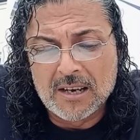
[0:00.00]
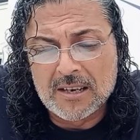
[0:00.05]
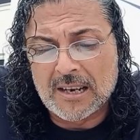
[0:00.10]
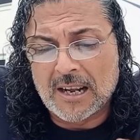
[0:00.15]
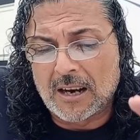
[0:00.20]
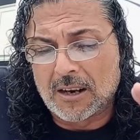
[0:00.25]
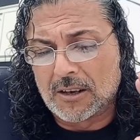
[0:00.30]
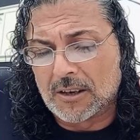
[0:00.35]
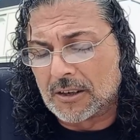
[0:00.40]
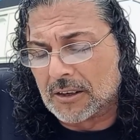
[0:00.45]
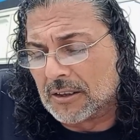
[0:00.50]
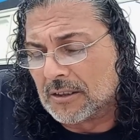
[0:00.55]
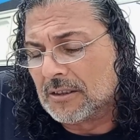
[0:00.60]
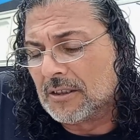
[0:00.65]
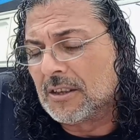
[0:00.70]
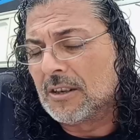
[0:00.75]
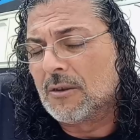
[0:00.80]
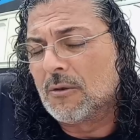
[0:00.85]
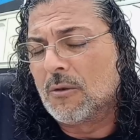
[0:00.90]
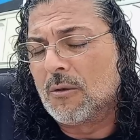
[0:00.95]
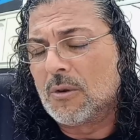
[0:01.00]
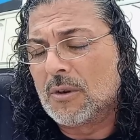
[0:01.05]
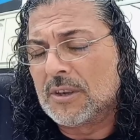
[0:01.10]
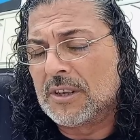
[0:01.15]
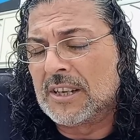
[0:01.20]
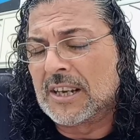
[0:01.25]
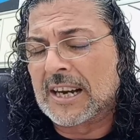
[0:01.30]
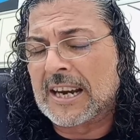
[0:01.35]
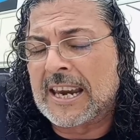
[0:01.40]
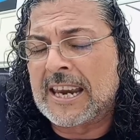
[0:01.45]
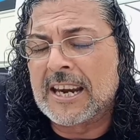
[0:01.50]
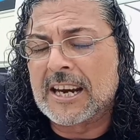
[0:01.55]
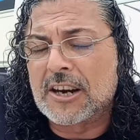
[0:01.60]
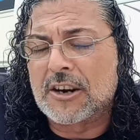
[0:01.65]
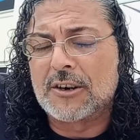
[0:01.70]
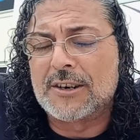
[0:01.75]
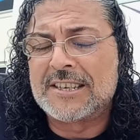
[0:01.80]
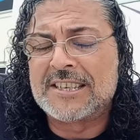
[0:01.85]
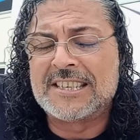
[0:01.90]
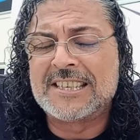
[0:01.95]
Now look, the
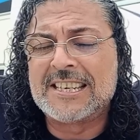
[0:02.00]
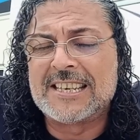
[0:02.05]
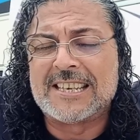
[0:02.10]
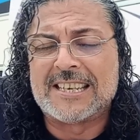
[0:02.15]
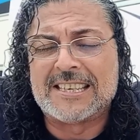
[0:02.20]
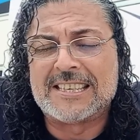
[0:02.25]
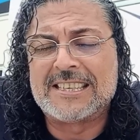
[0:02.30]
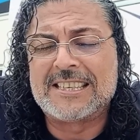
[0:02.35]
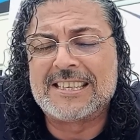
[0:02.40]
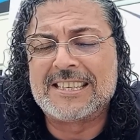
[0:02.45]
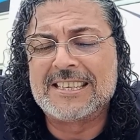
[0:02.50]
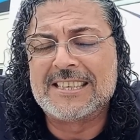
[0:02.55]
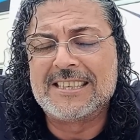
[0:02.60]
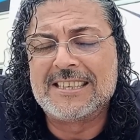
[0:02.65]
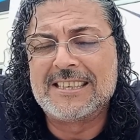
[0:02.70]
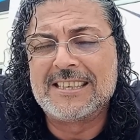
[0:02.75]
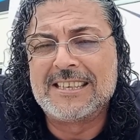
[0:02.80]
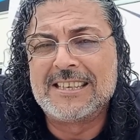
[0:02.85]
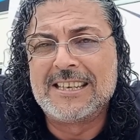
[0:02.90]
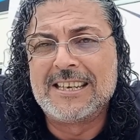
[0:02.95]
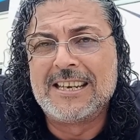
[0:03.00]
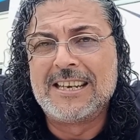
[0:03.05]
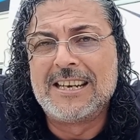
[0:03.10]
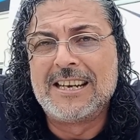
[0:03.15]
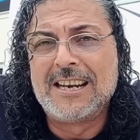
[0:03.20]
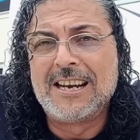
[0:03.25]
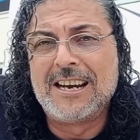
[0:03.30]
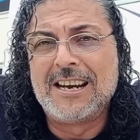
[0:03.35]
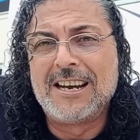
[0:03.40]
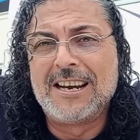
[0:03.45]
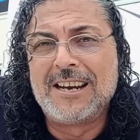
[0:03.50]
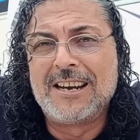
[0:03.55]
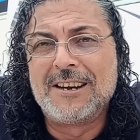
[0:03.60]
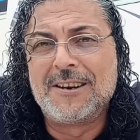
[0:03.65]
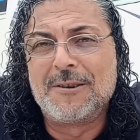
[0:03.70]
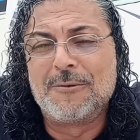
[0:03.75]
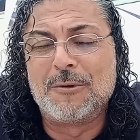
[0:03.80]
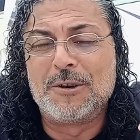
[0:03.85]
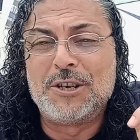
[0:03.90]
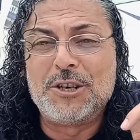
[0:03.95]
kicker is this.
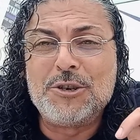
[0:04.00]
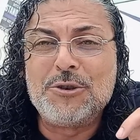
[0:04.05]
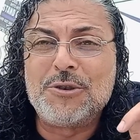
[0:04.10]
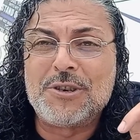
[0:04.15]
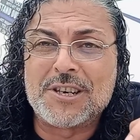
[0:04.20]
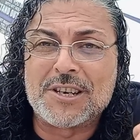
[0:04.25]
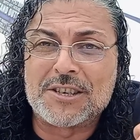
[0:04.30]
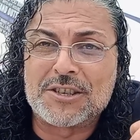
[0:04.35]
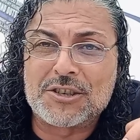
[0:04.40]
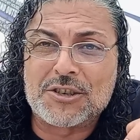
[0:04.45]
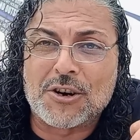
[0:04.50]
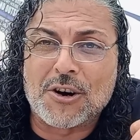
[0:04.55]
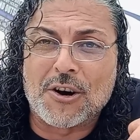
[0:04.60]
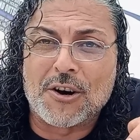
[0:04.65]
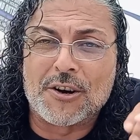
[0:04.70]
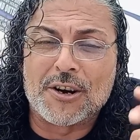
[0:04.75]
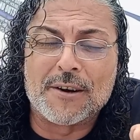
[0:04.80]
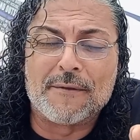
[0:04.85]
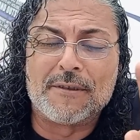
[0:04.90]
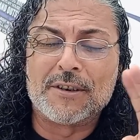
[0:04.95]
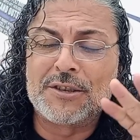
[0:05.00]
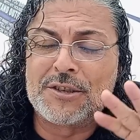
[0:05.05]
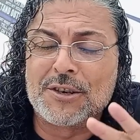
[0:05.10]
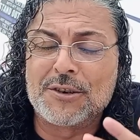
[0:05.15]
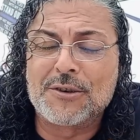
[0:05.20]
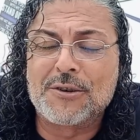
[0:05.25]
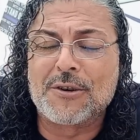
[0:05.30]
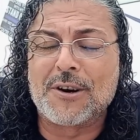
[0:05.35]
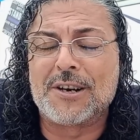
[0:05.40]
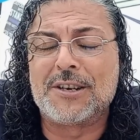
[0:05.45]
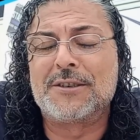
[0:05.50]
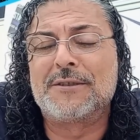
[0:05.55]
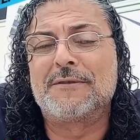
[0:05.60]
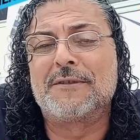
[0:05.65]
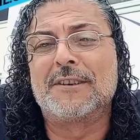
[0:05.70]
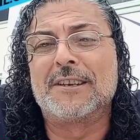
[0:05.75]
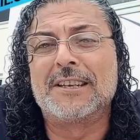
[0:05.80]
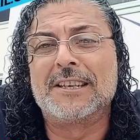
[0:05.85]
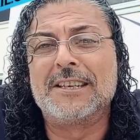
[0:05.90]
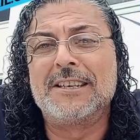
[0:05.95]
When you discard ever so
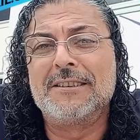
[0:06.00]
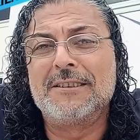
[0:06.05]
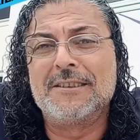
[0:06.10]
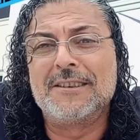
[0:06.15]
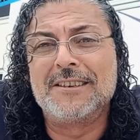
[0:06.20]
gracefully,